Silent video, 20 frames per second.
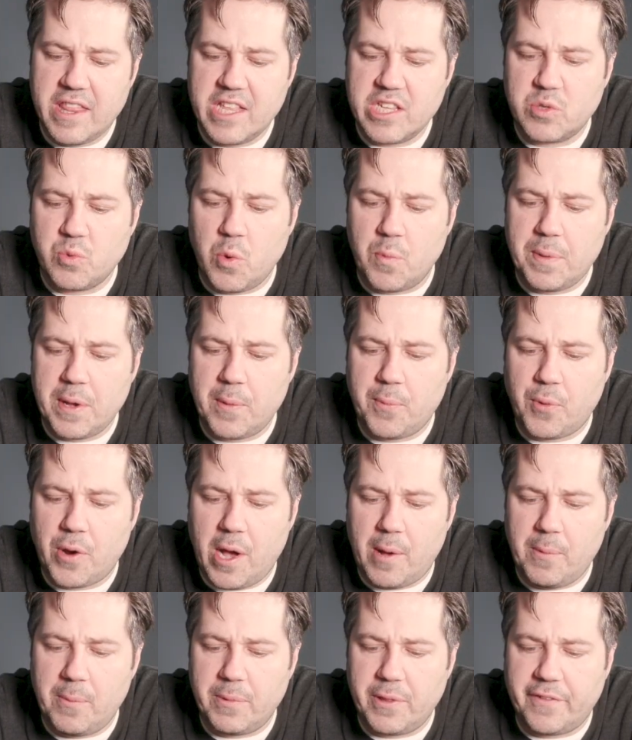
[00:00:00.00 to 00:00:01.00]
This won't be a
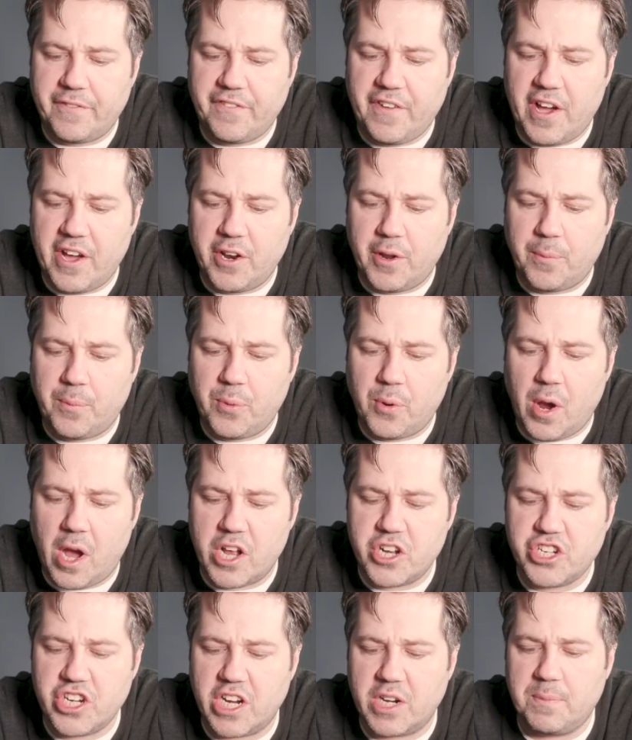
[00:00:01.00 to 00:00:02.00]
problem in the final
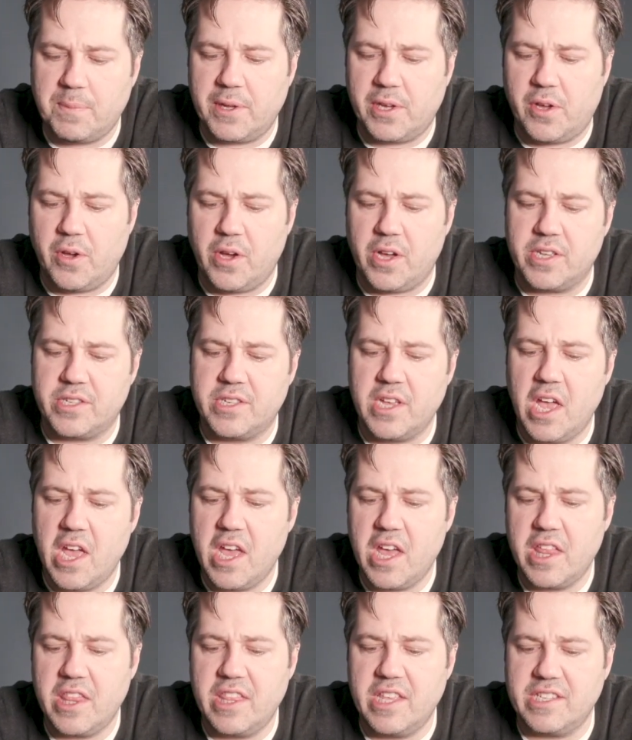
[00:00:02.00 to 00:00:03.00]
project because
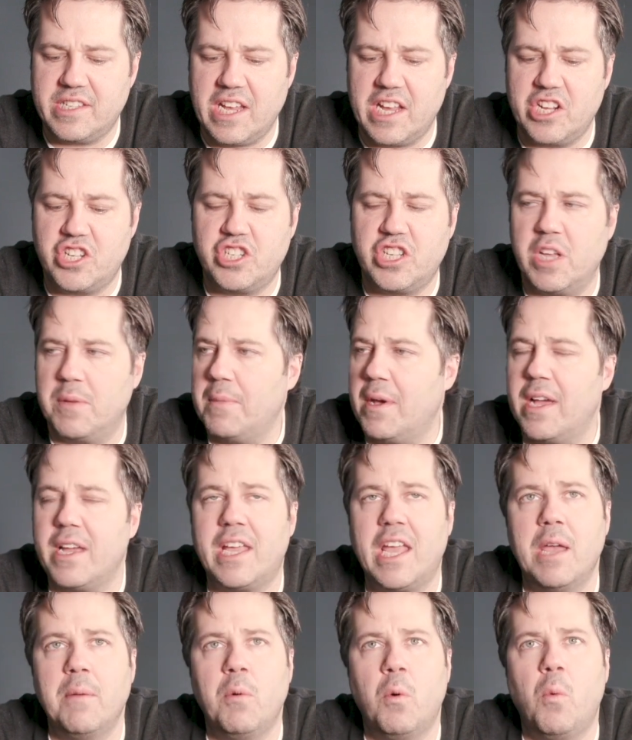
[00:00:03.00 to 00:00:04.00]
this
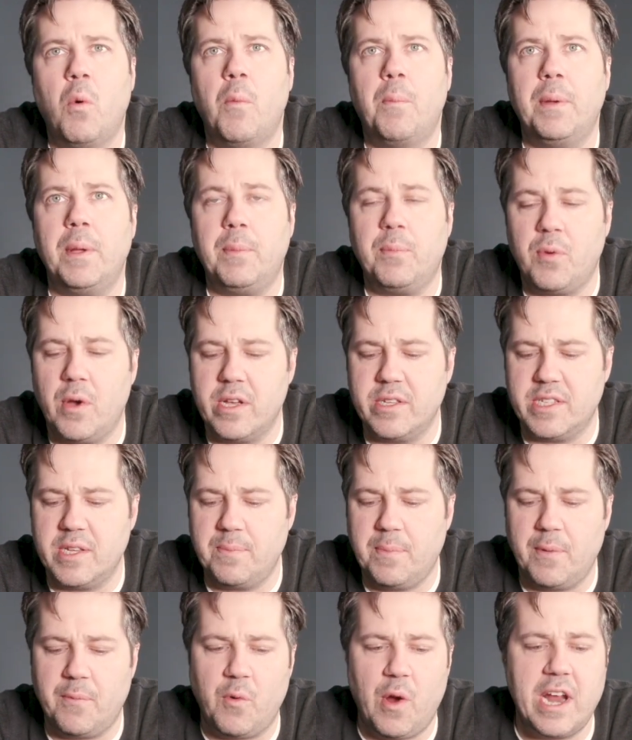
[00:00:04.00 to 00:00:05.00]
HDMI cable won't be
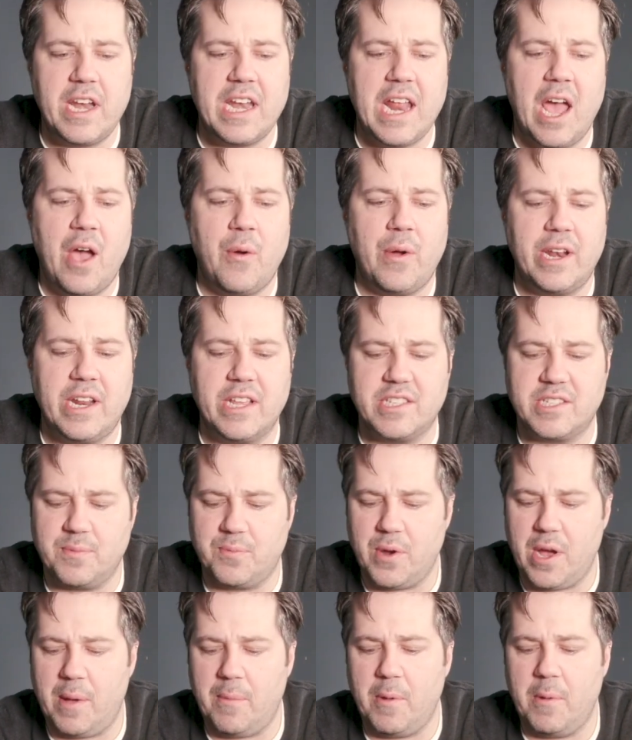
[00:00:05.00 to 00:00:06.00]
present, but right now it is
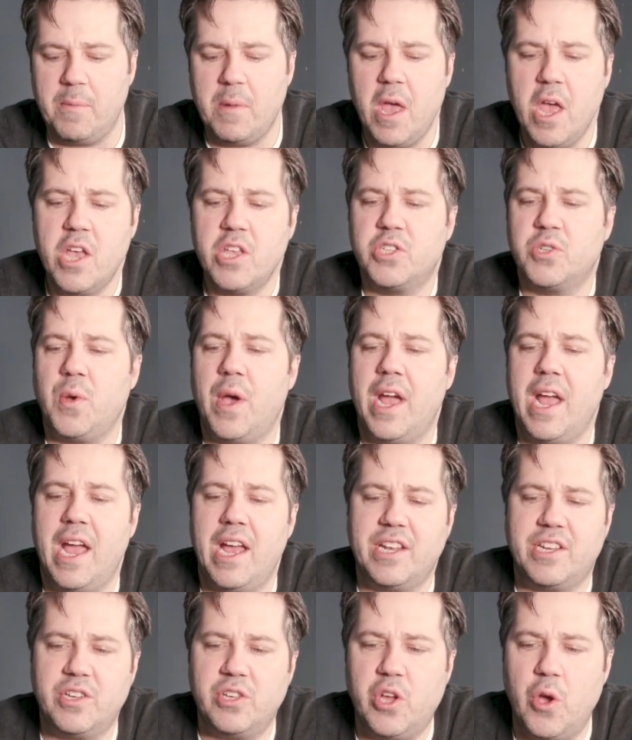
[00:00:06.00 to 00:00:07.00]
a problem. So I
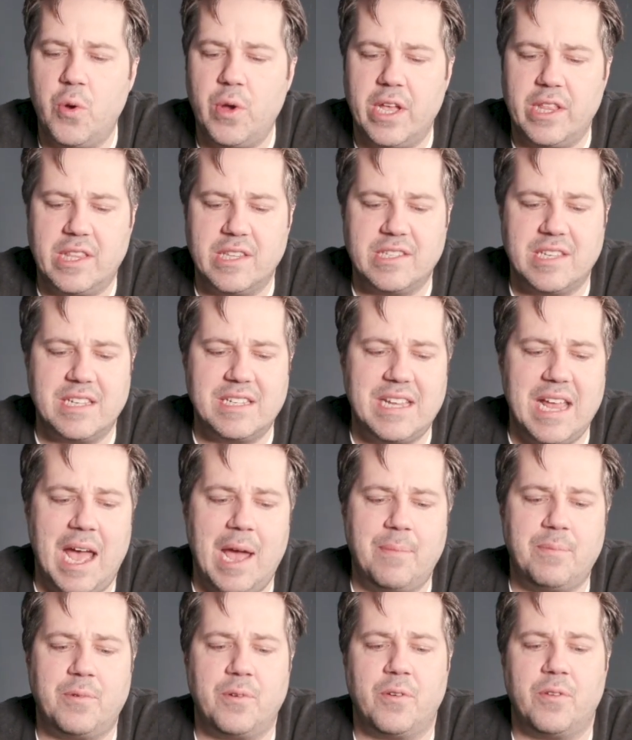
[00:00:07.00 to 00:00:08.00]
had to go get this
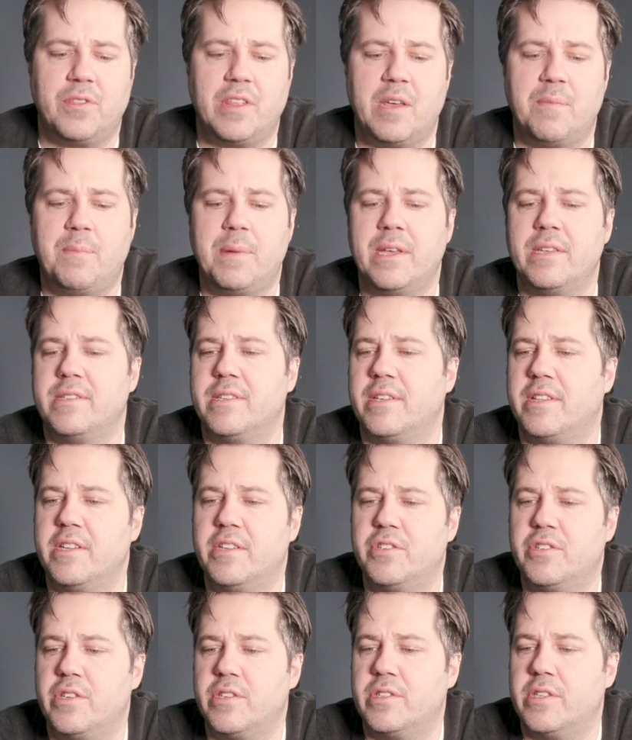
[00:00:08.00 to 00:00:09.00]
adapter that
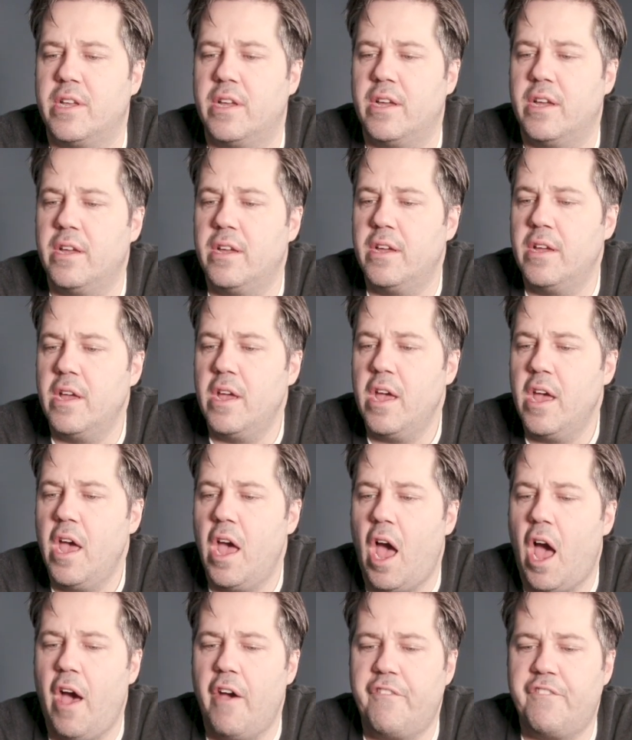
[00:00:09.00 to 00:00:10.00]
basically is just a,
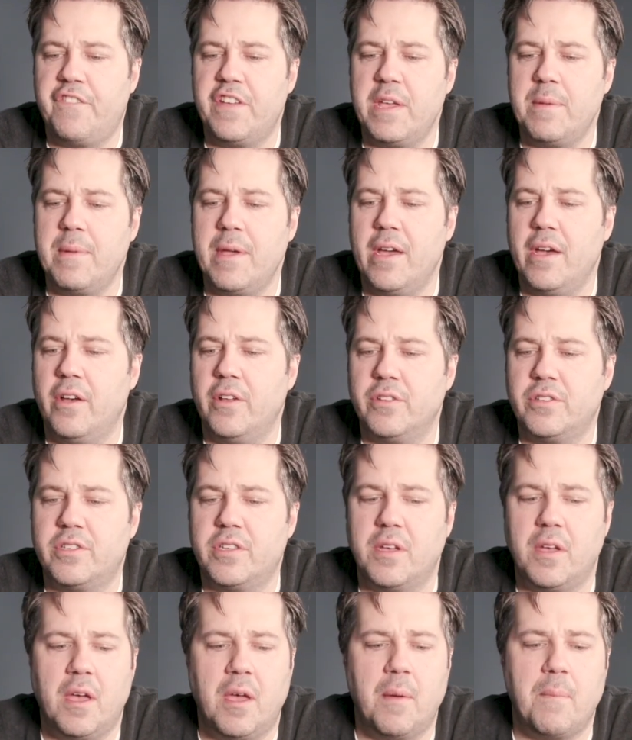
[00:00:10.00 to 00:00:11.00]
a female
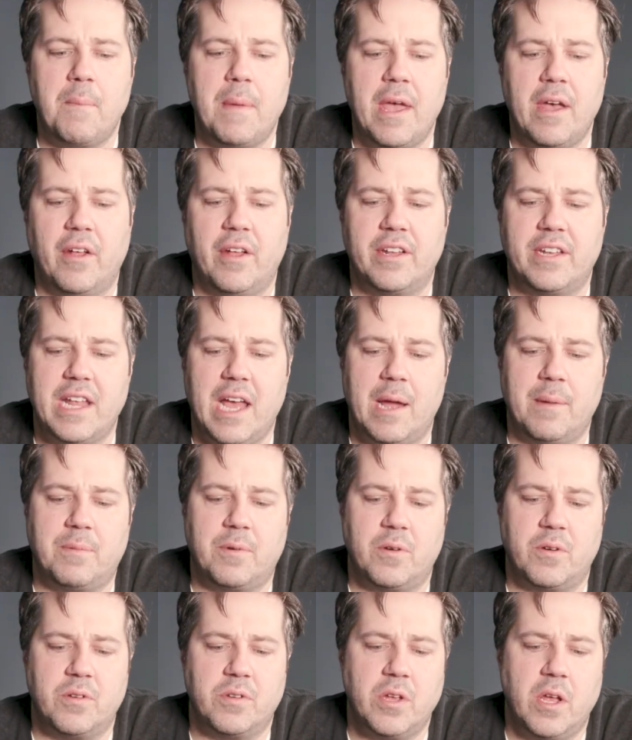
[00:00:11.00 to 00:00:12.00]
to male
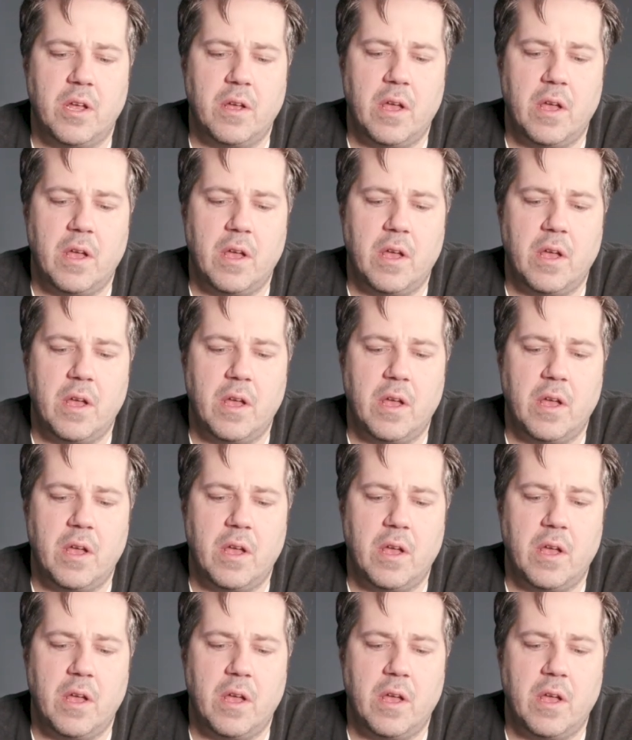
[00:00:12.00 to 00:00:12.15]
adapter